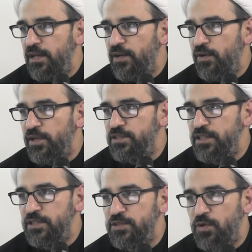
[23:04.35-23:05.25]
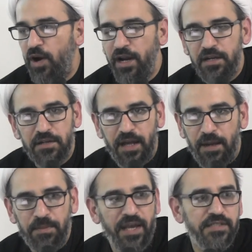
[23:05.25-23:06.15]
you know it's it's quite
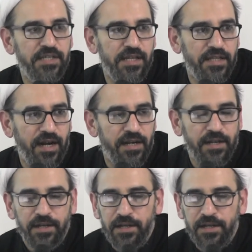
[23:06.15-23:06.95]
amazing that